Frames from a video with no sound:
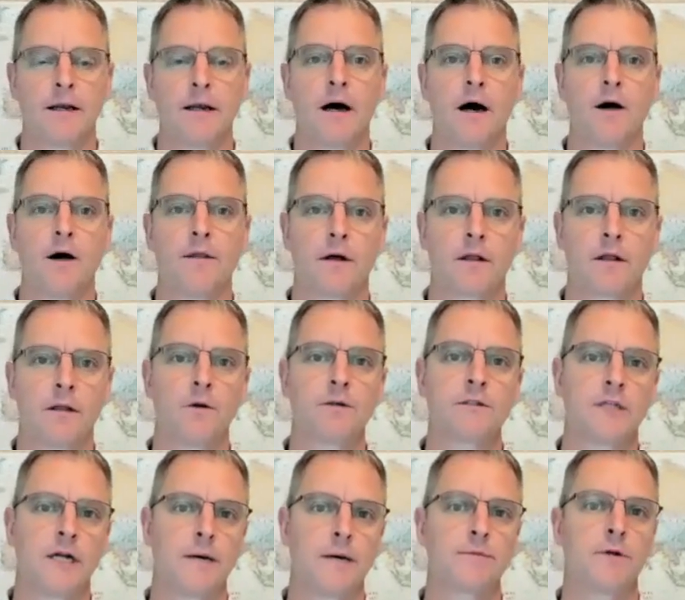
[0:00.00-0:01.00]
No, the
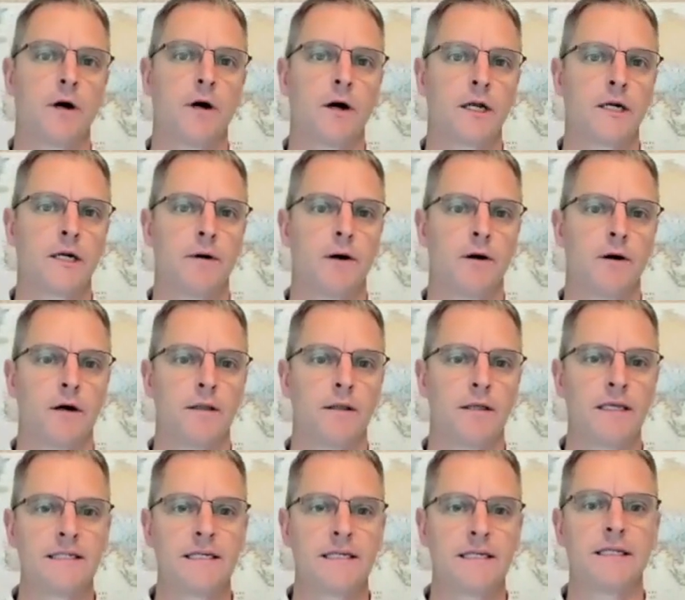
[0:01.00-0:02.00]
clones that I'm talking about
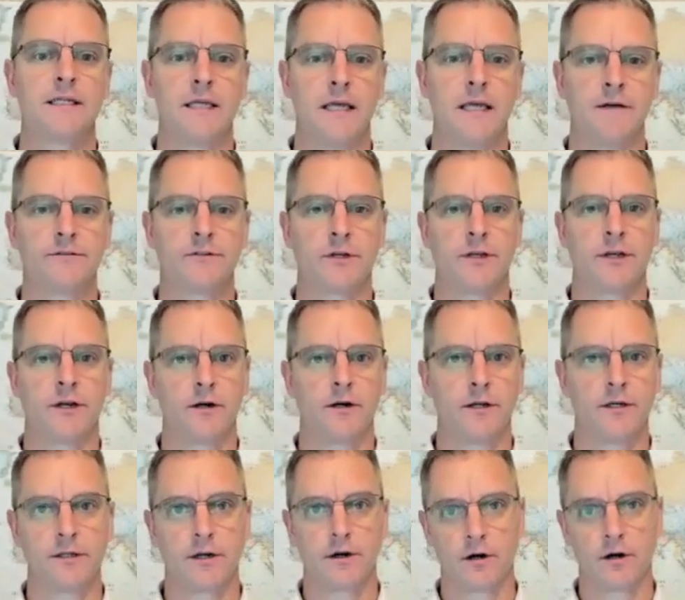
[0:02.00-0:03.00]
are these ETF
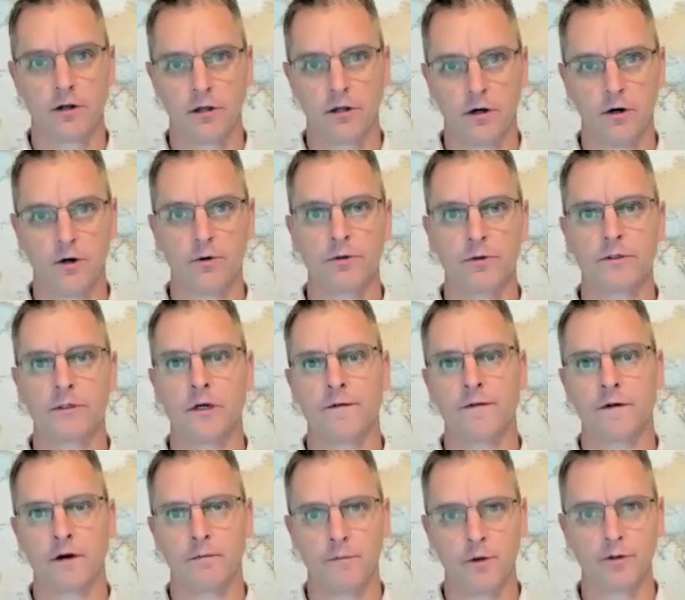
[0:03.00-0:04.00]
securities that are clones
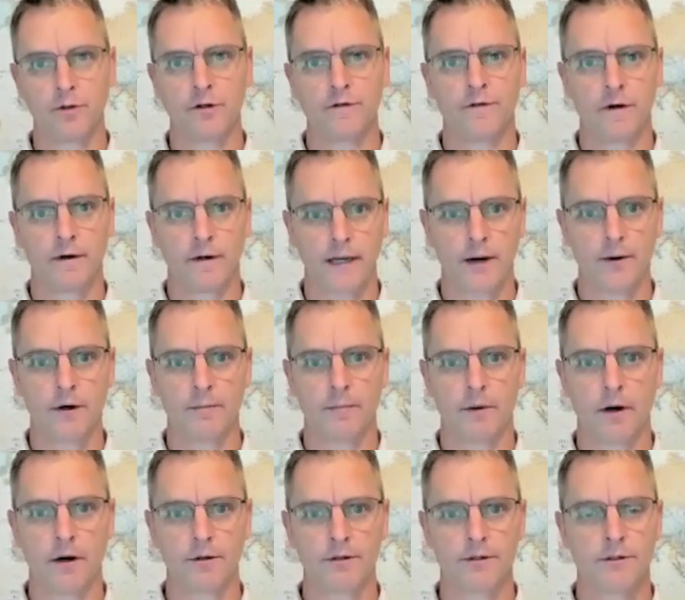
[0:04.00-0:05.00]
of their mutual fund
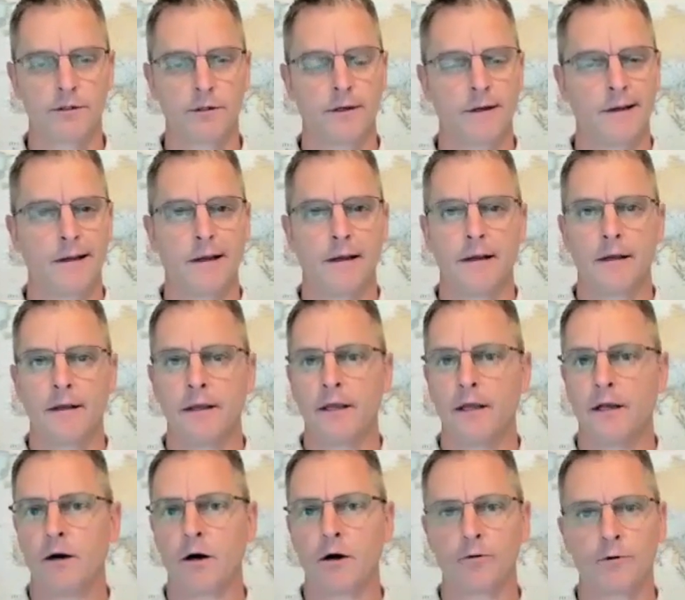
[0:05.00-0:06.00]
counterparts.
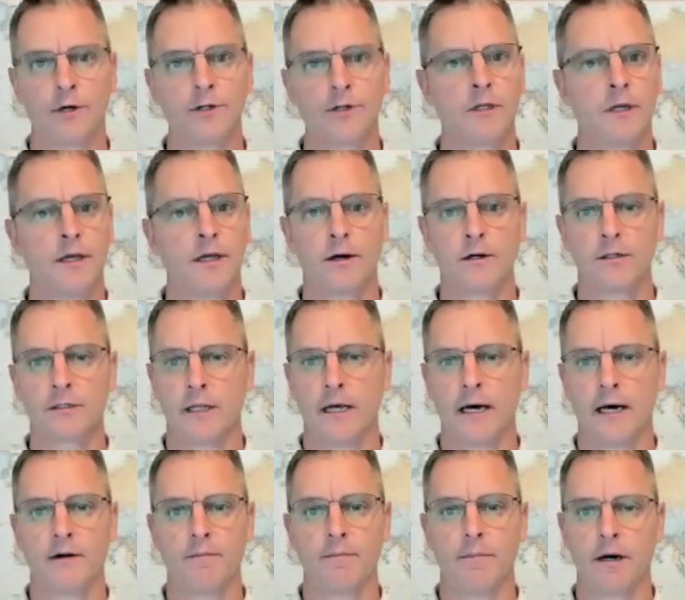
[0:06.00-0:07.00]
Originally there's a
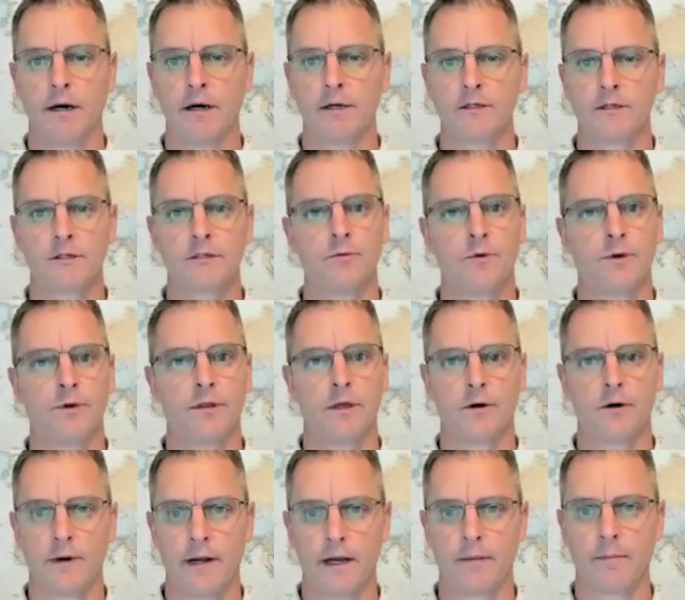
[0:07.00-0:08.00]
lot of buzz
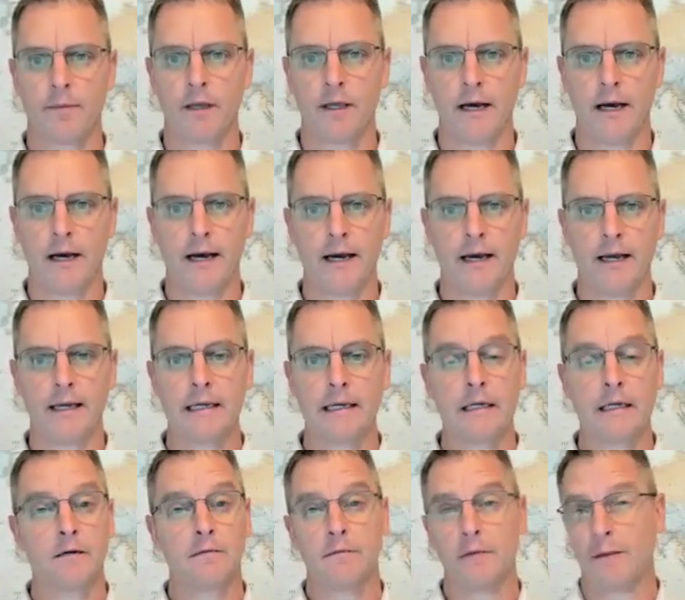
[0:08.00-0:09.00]
within Reg BI.
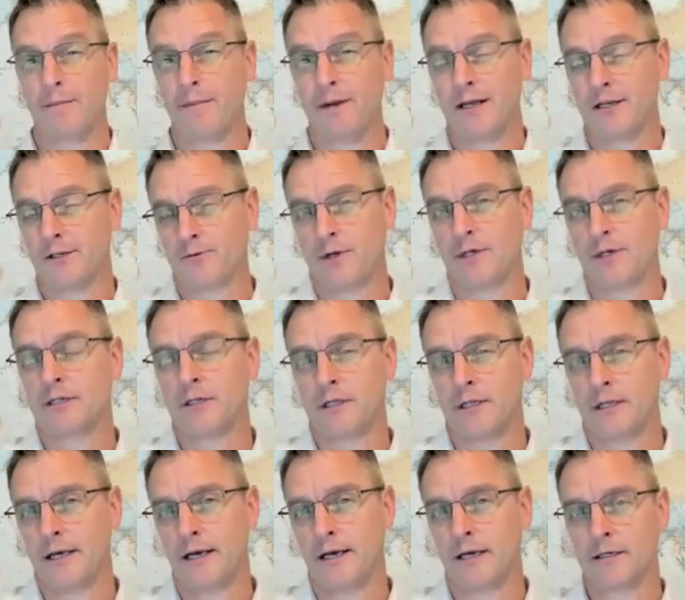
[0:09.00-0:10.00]
I mean, as
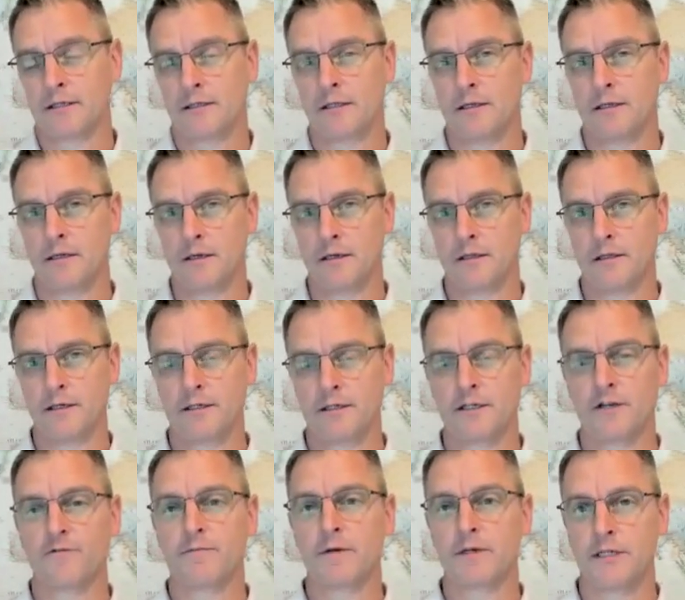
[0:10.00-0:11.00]
recently as the
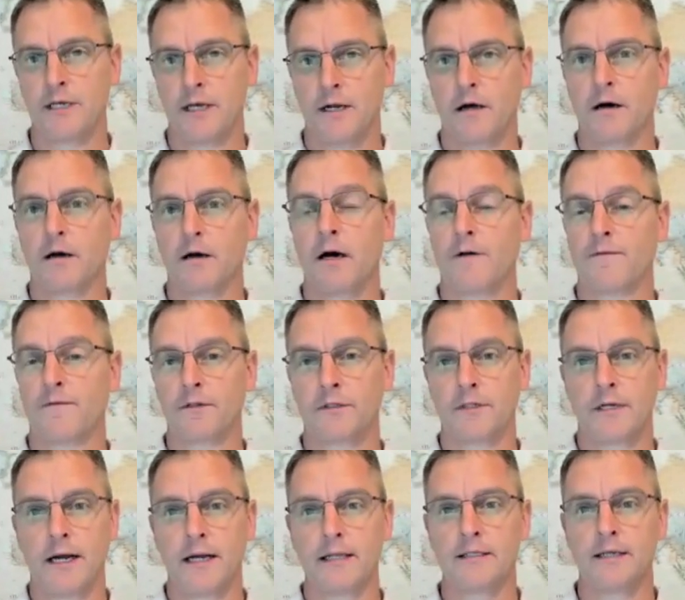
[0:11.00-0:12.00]
SIFMA CNL
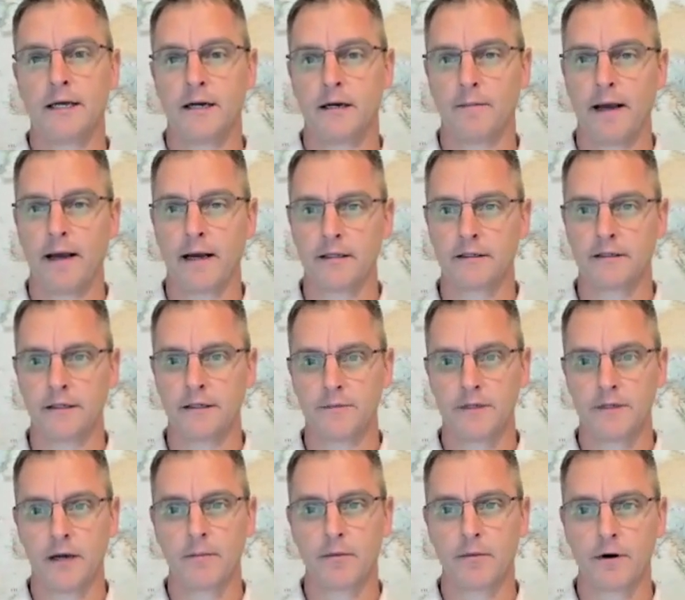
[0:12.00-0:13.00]
conference that I attended back in
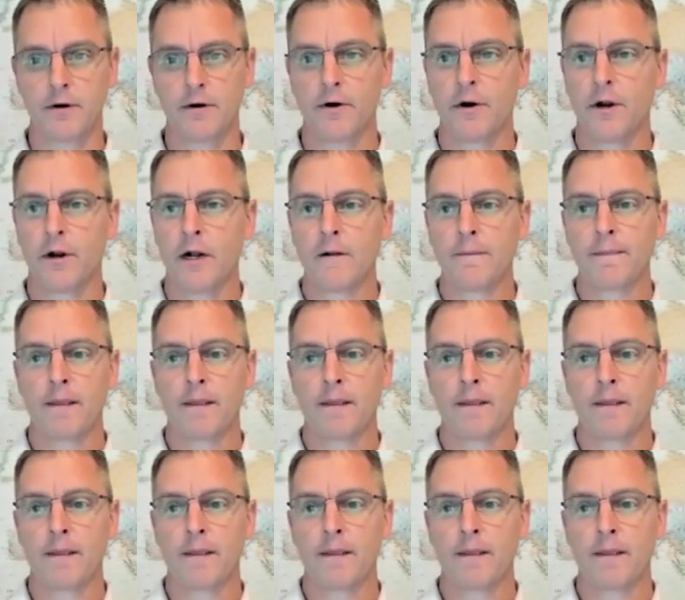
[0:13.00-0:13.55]
September,